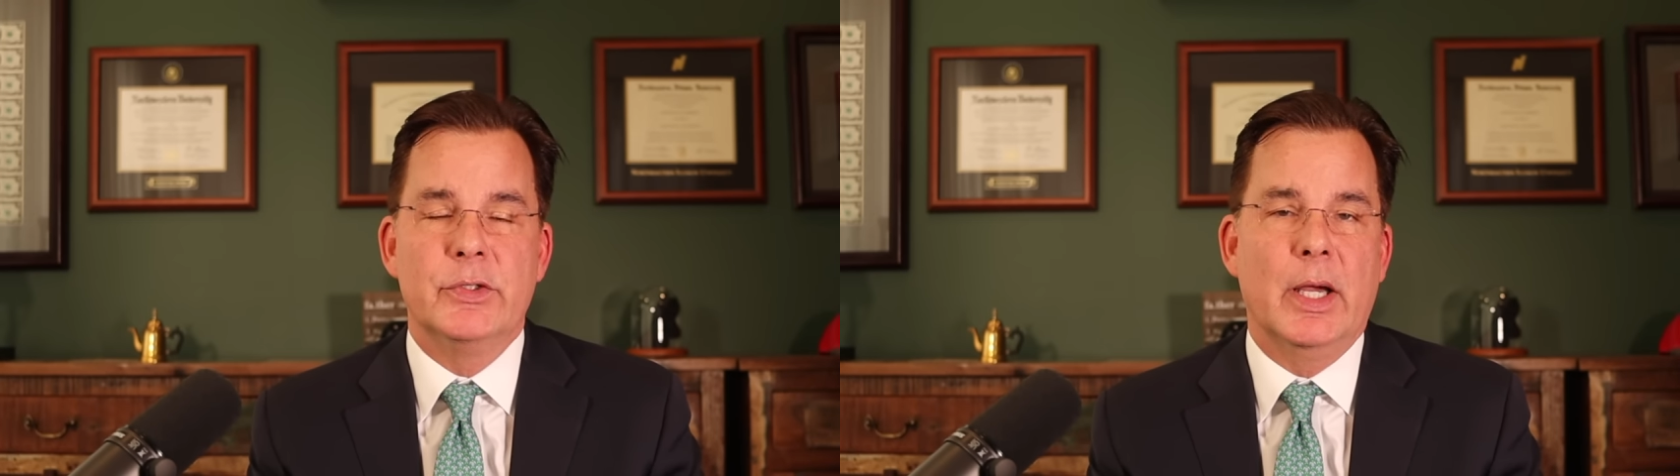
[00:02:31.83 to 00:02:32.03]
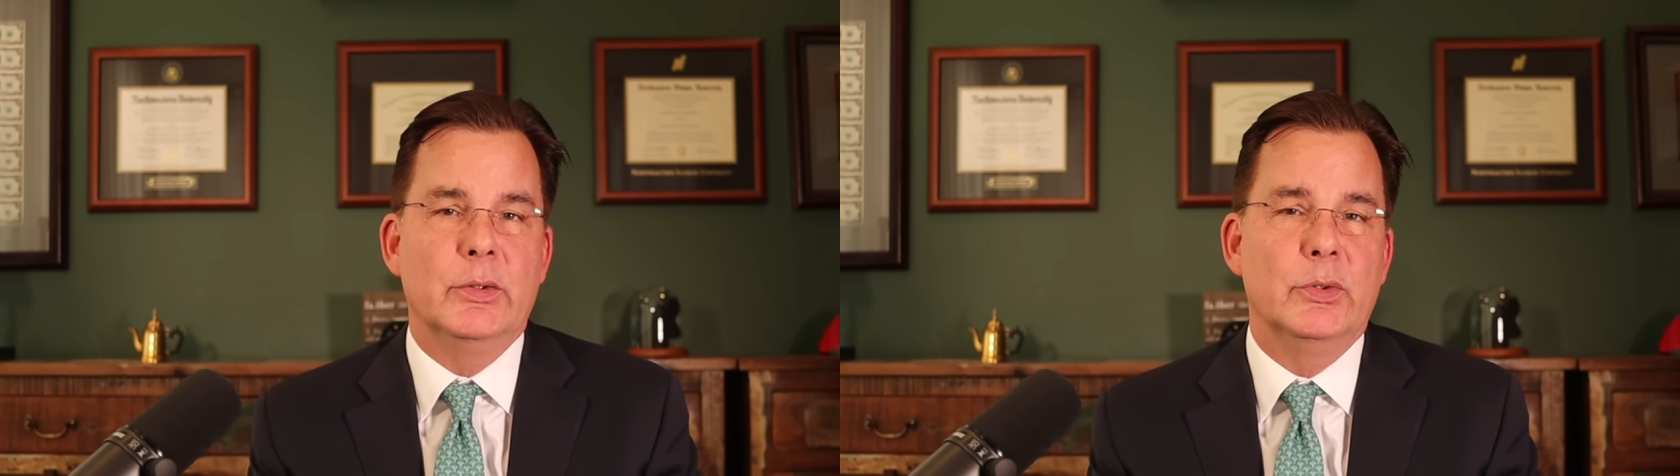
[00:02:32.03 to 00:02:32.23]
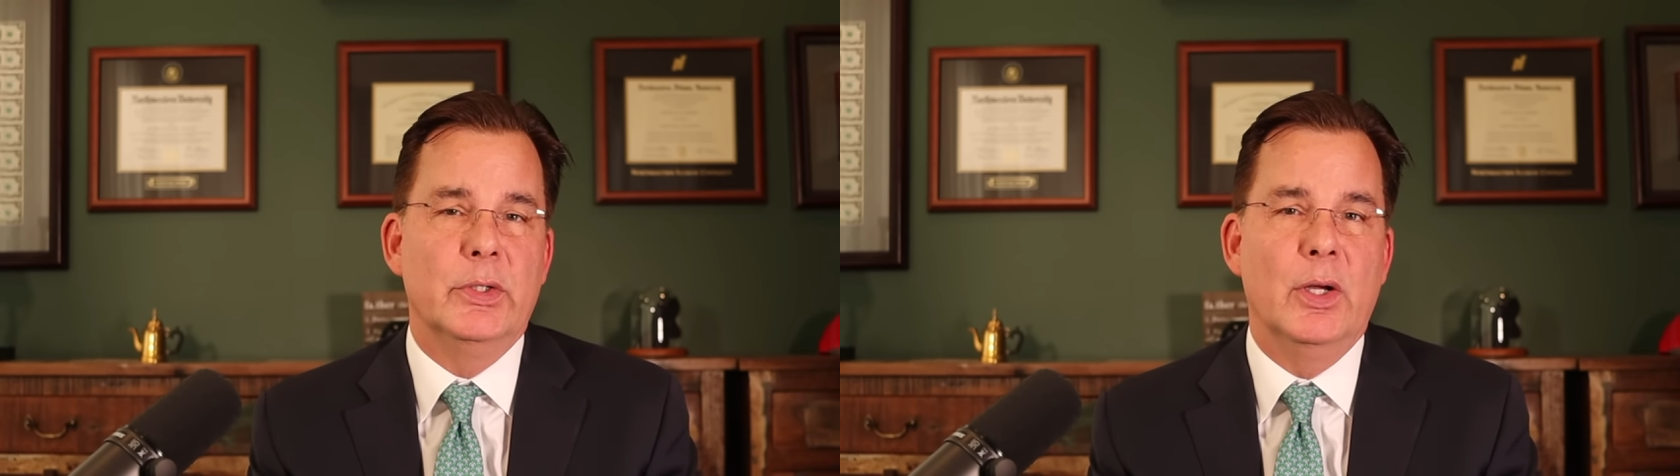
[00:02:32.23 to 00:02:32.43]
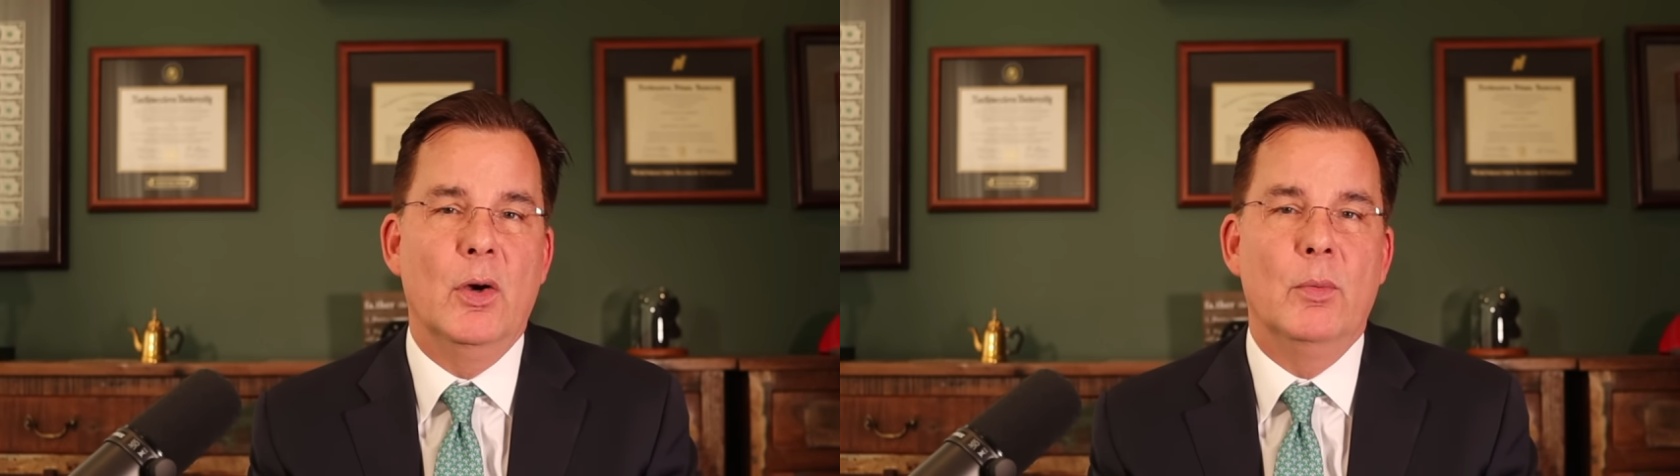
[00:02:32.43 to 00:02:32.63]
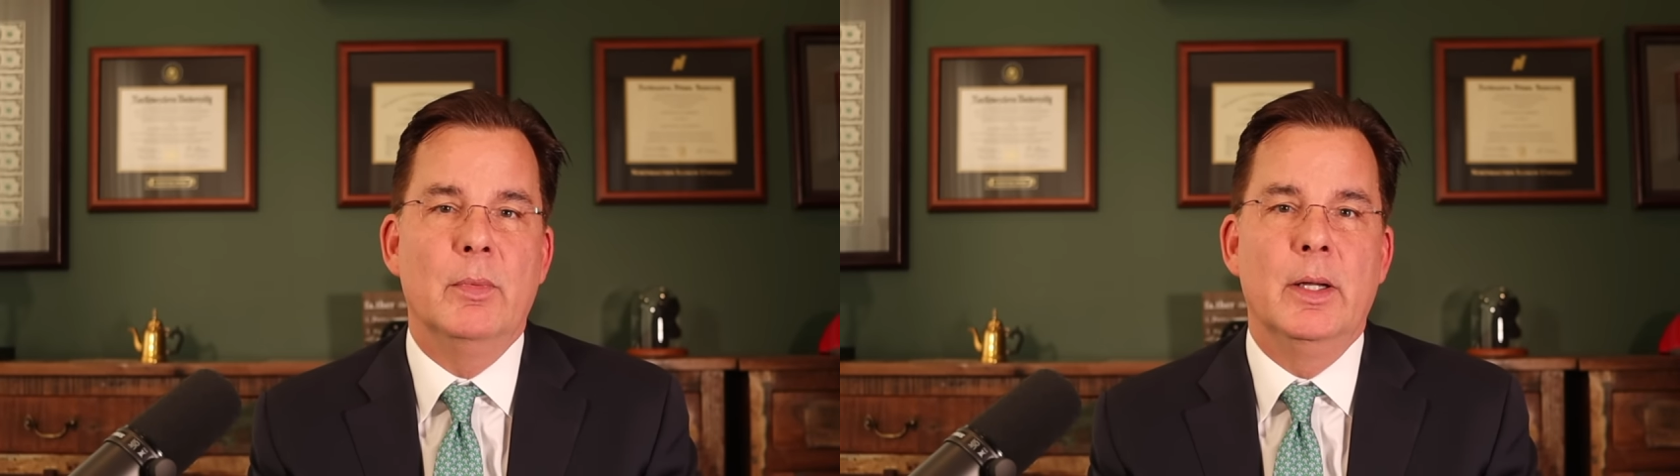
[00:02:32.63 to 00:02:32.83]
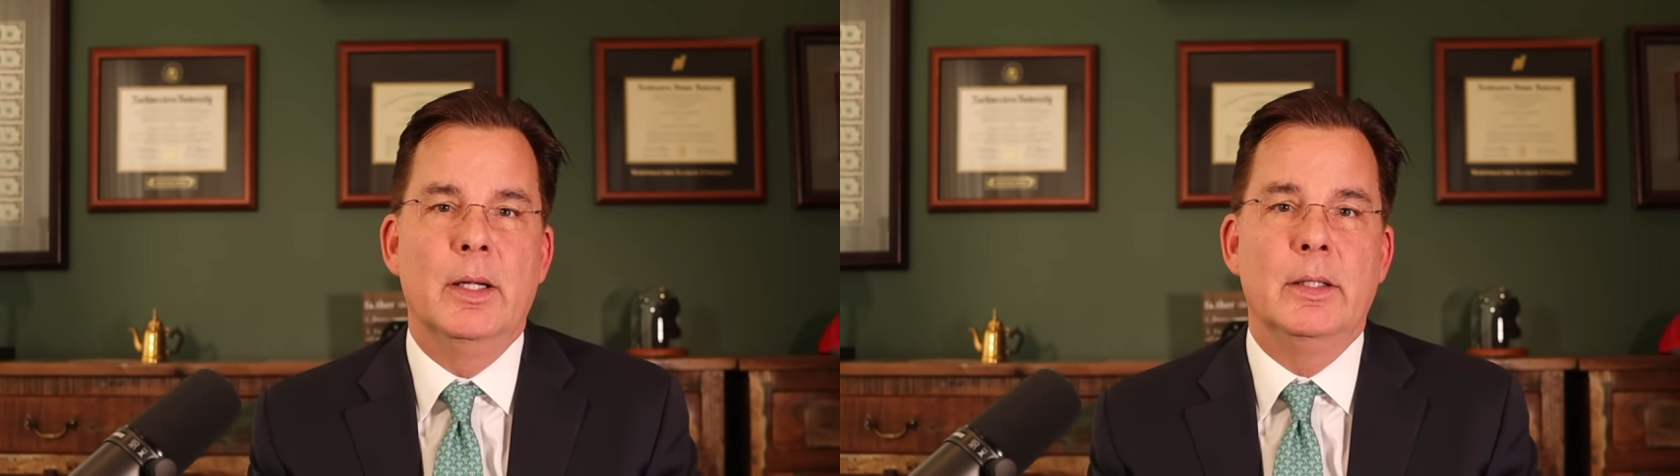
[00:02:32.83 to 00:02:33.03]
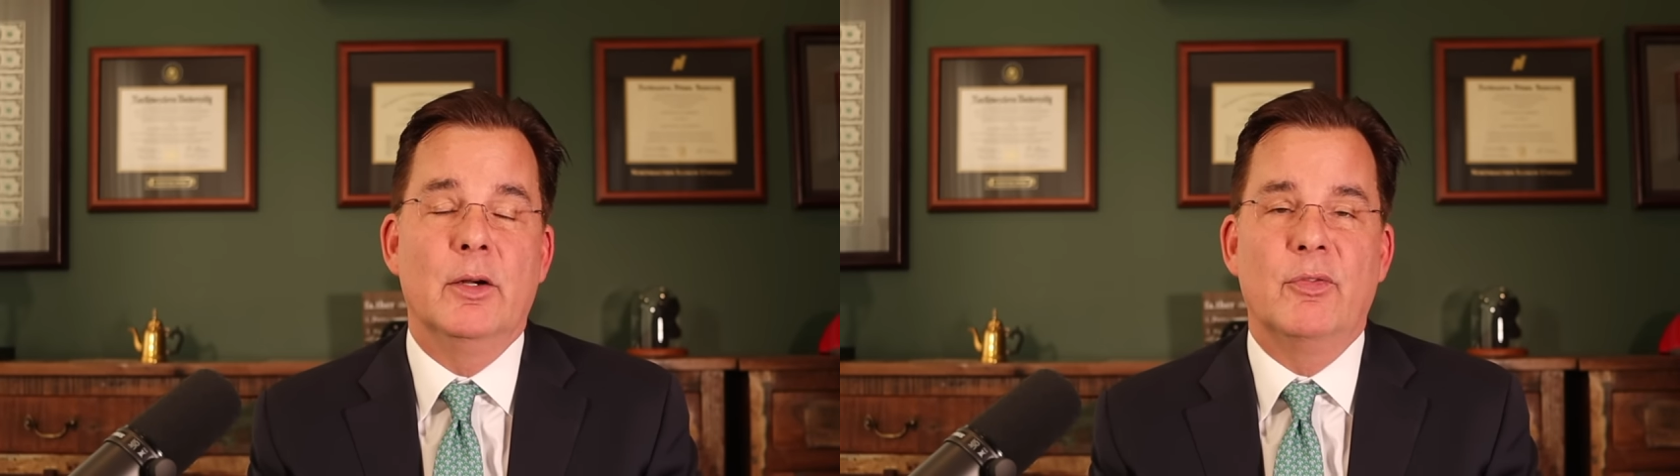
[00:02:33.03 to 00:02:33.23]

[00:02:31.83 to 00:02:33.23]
childhood home. Now,